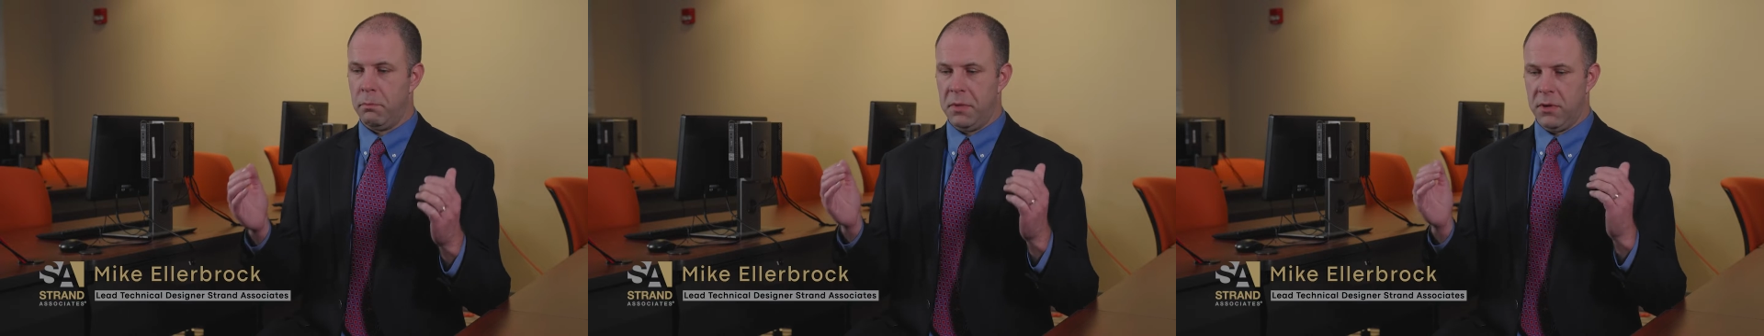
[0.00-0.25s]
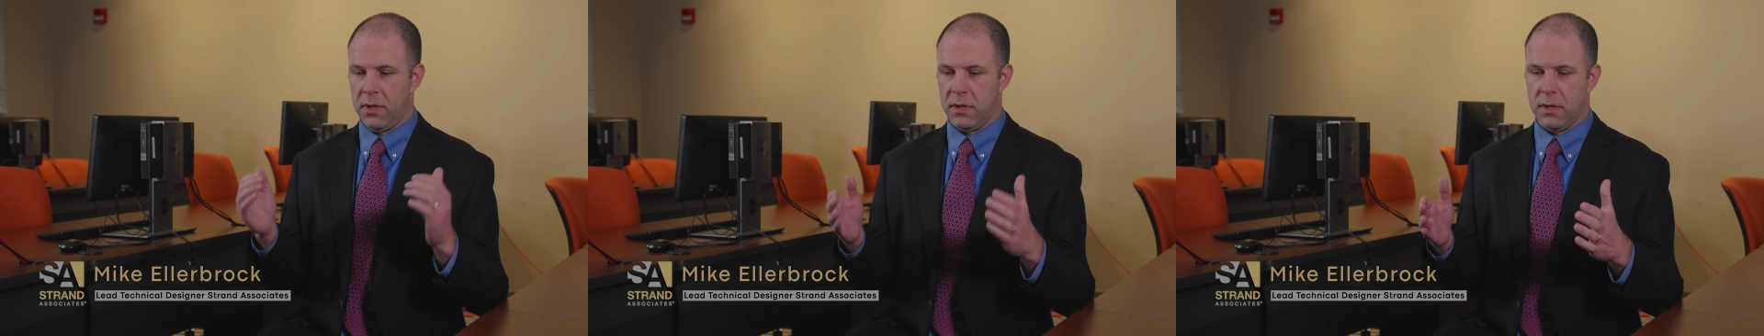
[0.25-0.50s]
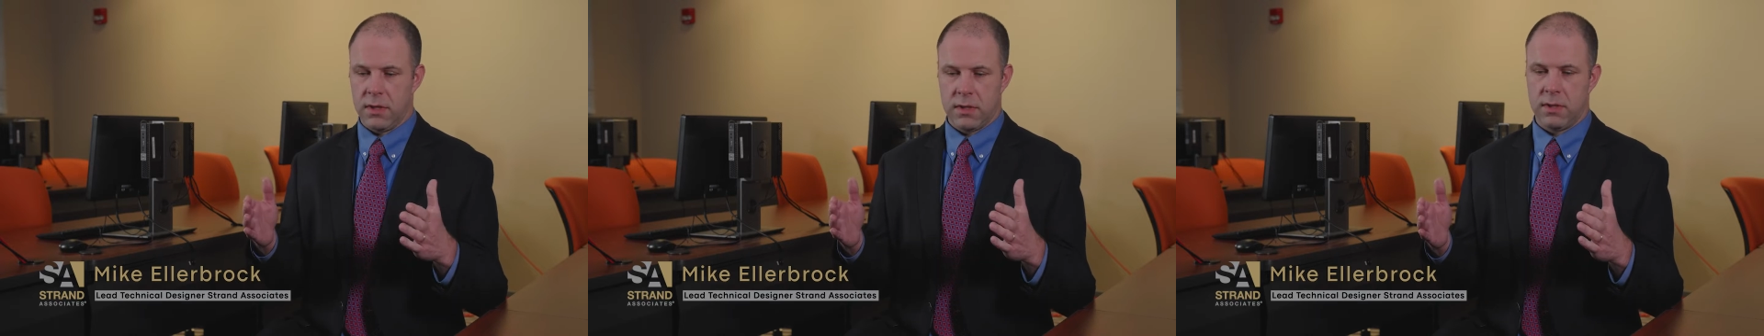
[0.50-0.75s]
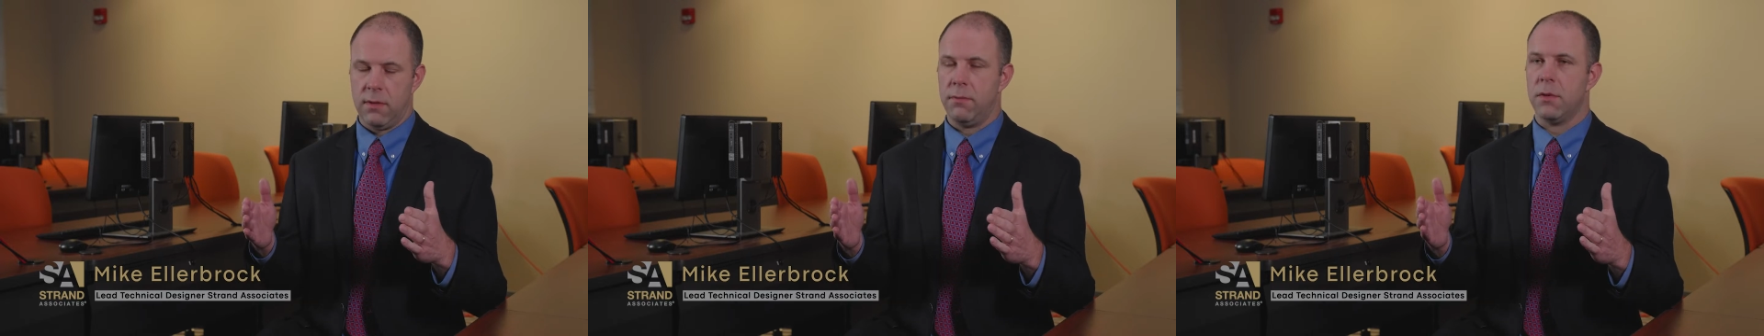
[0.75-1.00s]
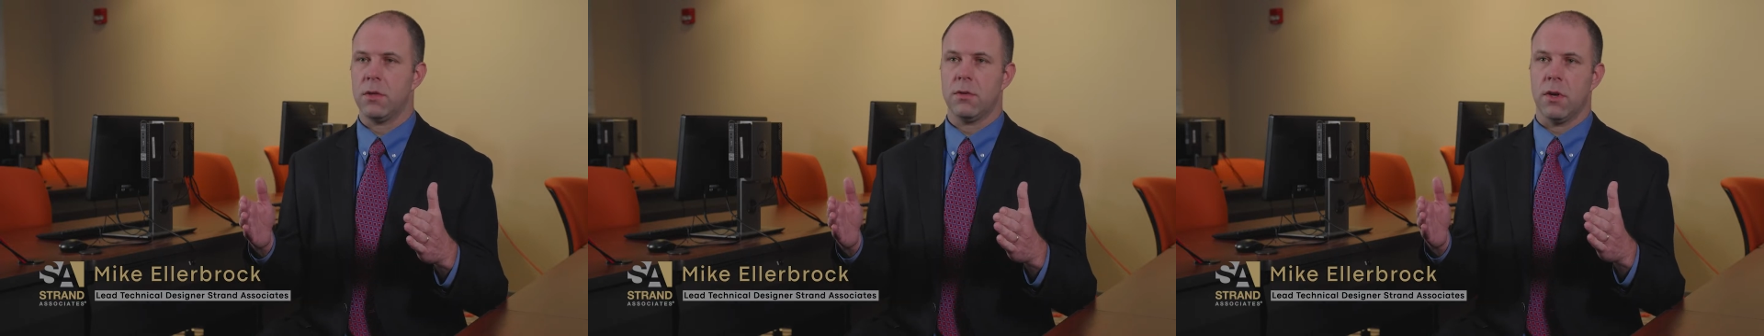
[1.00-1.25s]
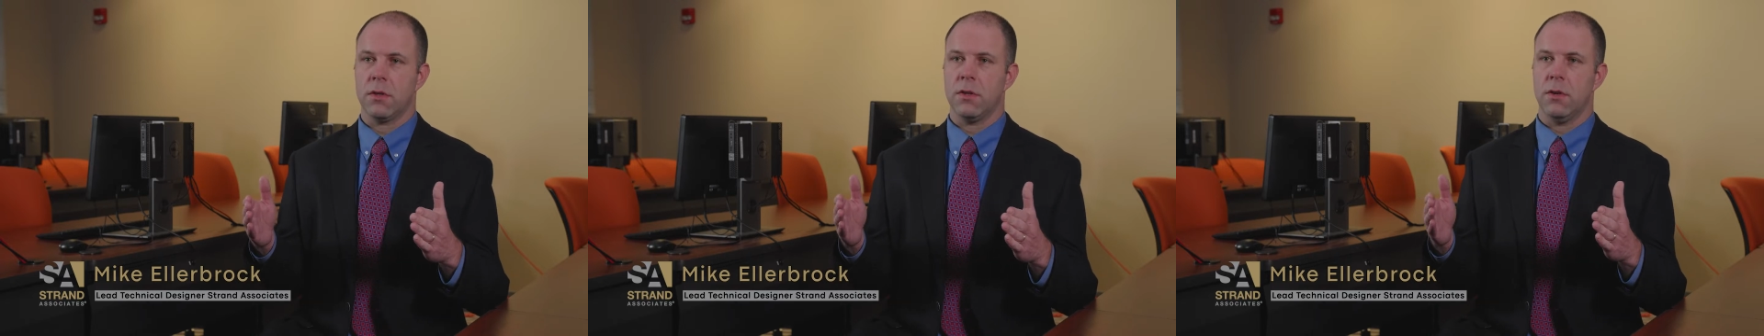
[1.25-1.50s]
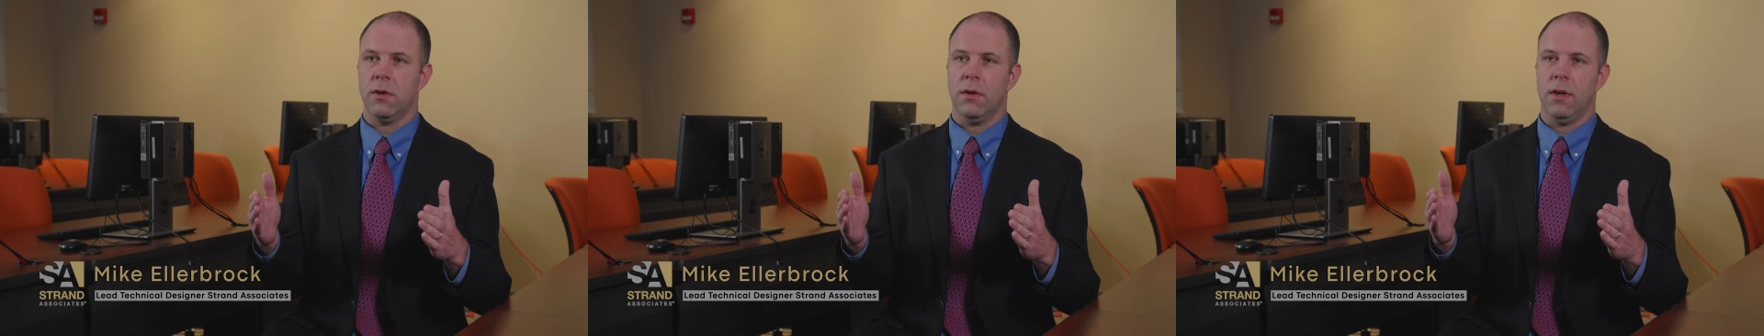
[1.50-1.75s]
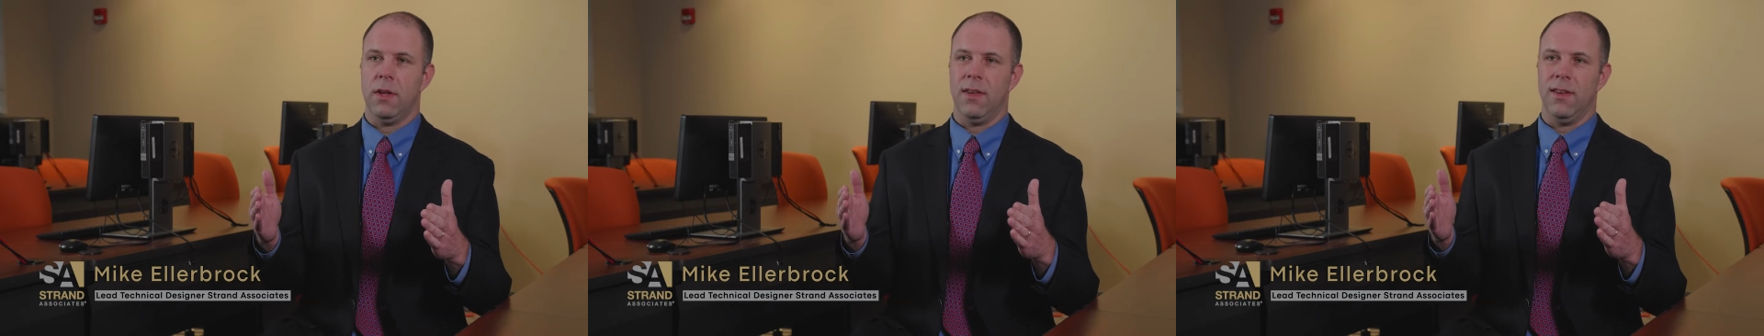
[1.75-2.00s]
building this
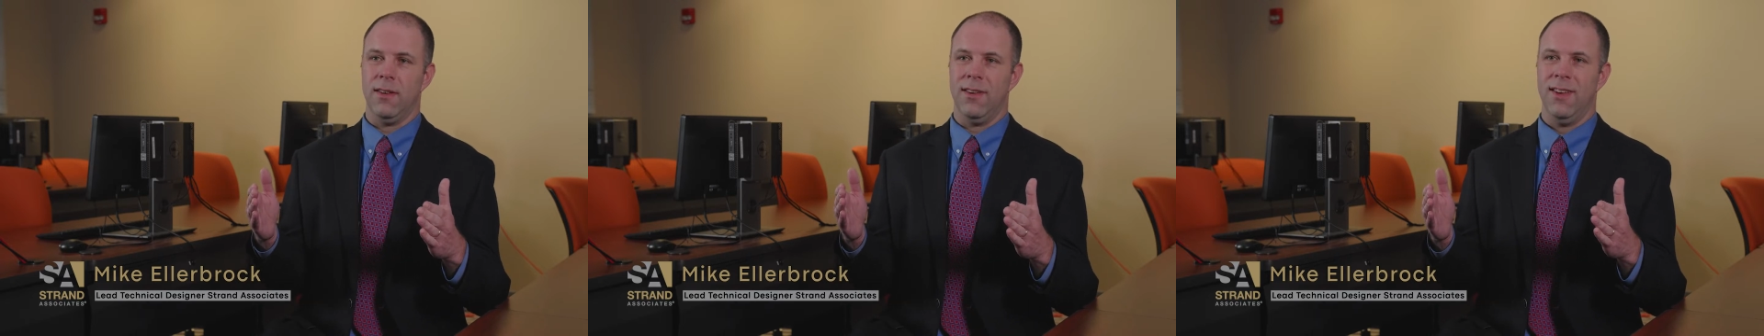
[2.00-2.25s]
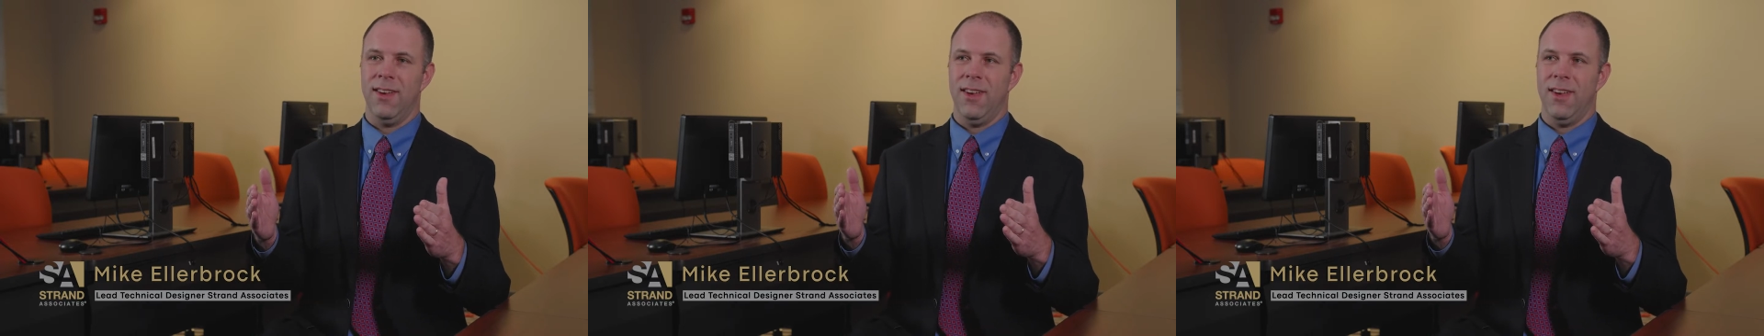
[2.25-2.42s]
infrastructure in